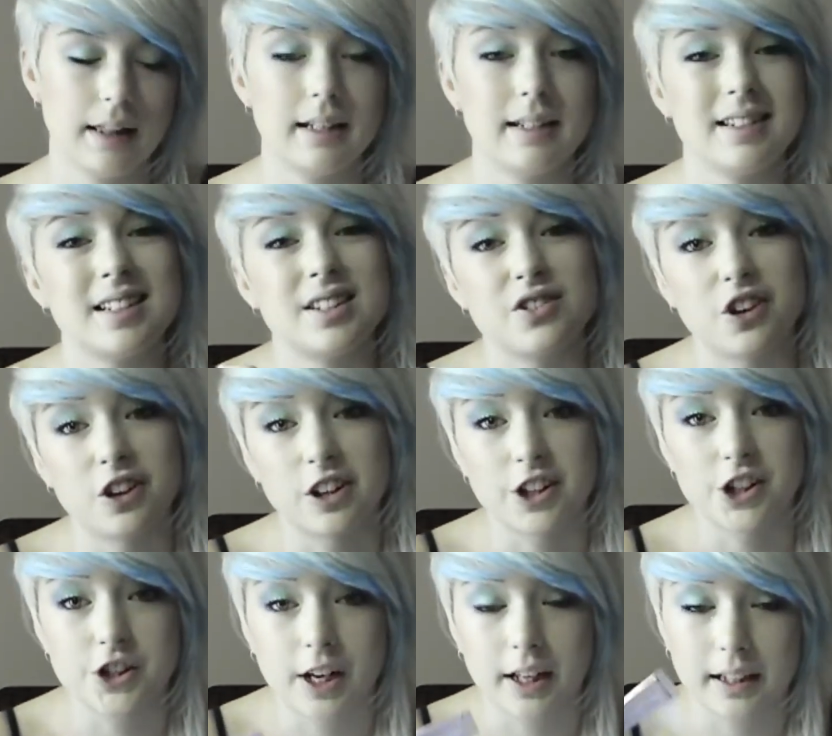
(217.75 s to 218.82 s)
This is not an
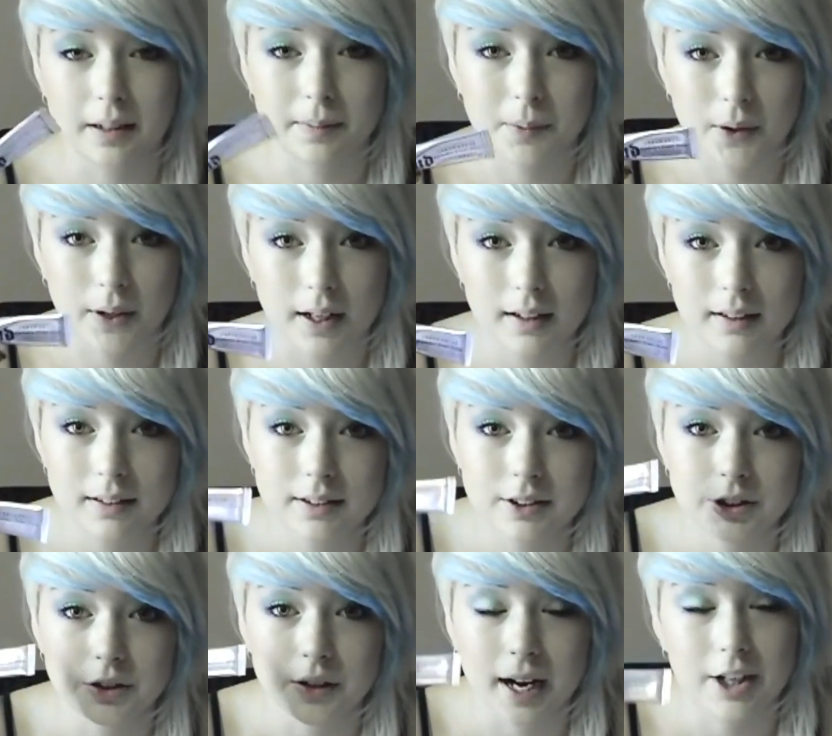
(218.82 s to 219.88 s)
Australian product.
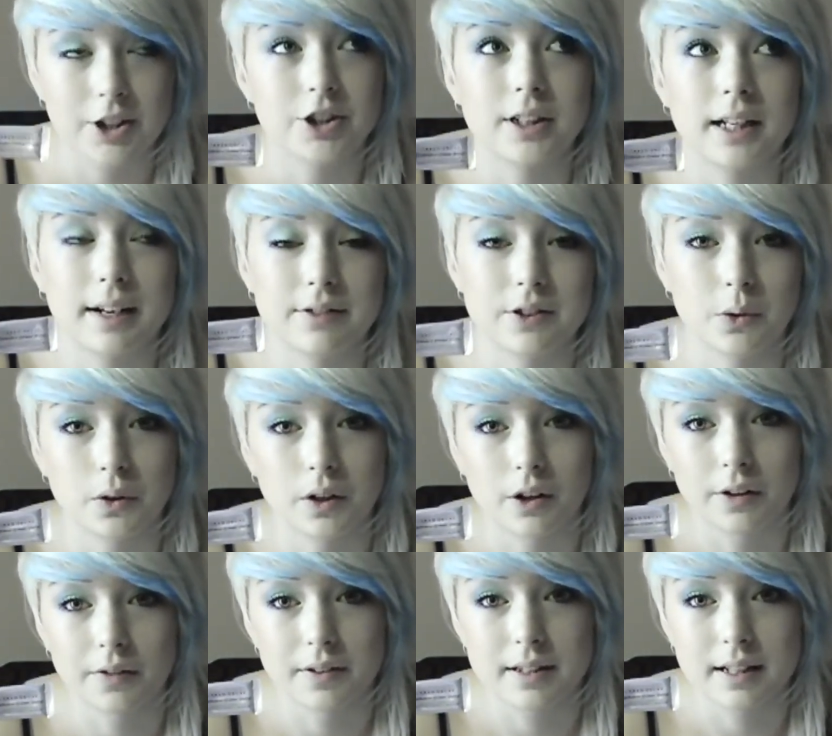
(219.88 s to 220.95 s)
You actually have to order
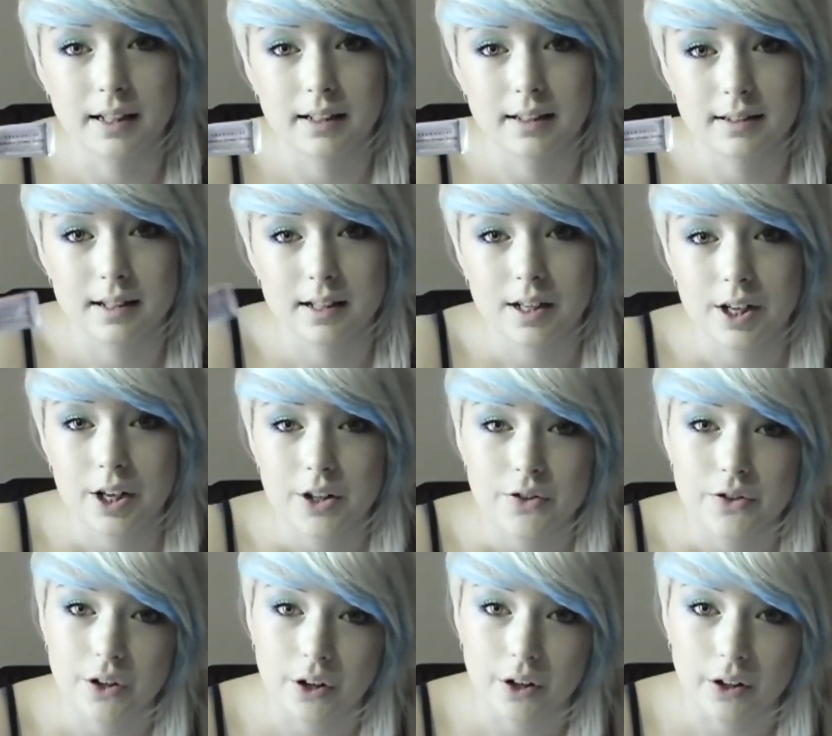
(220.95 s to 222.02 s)
overseas.
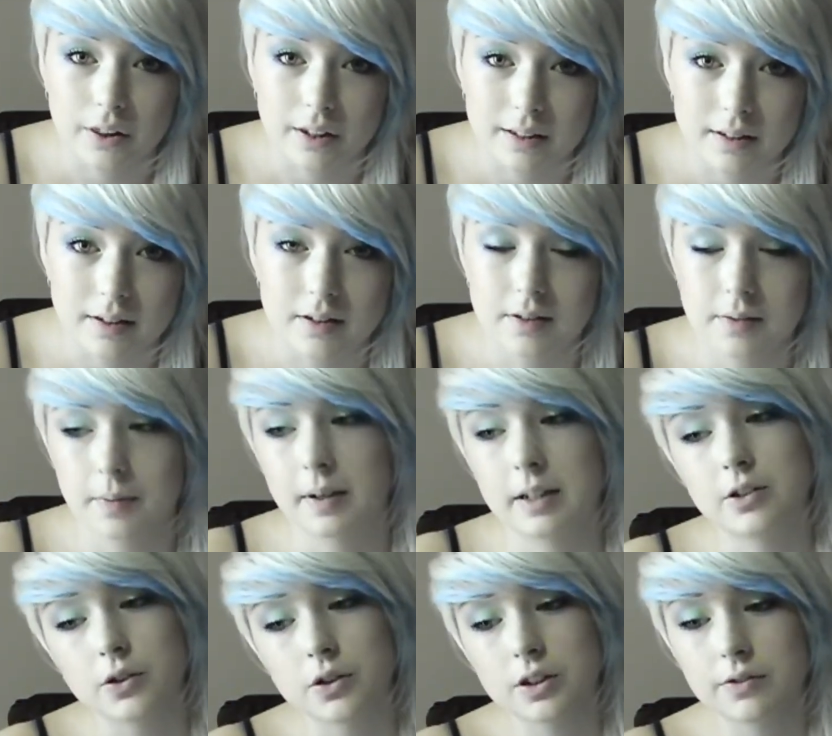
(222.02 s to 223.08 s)
So
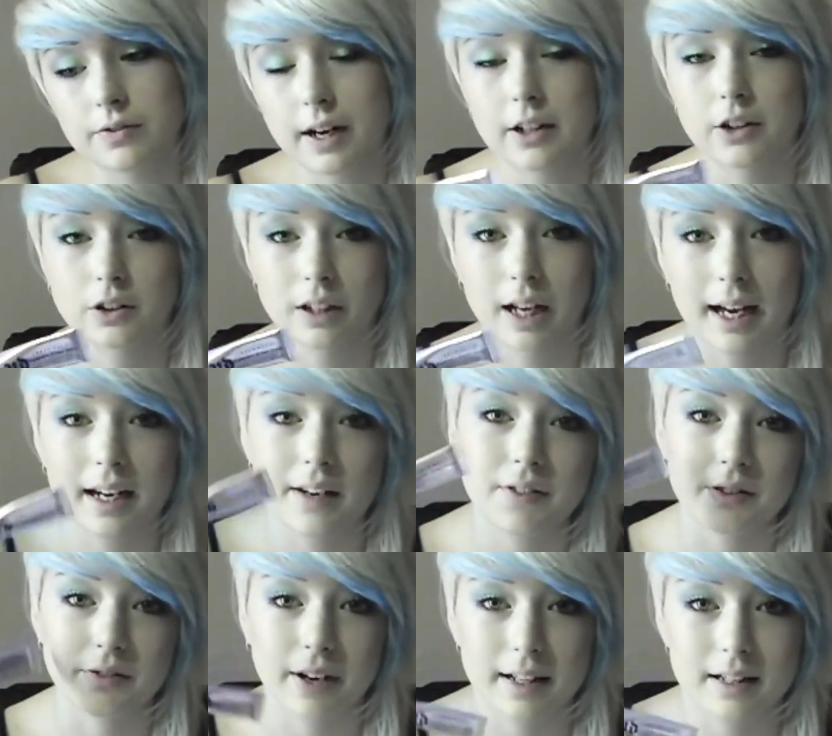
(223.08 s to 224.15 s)
it's good to find online if
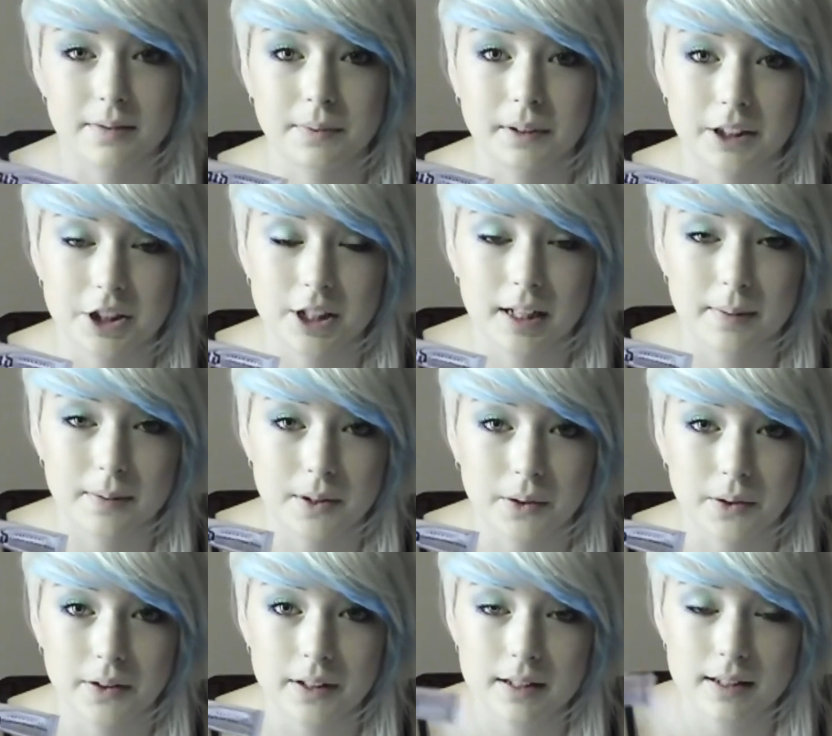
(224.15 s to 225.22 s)
you find some really cheap
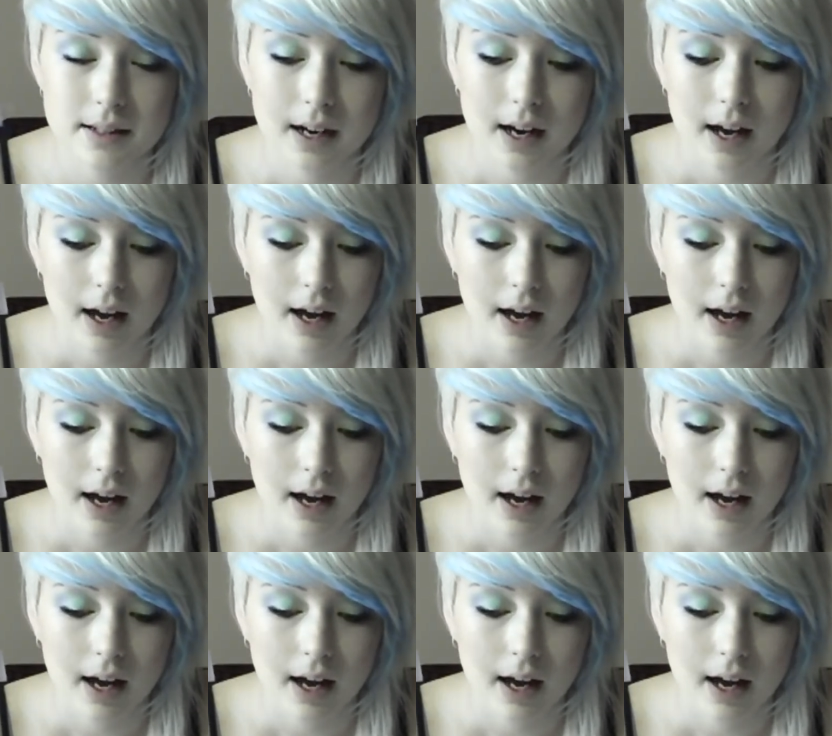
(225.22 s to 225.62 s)
stores,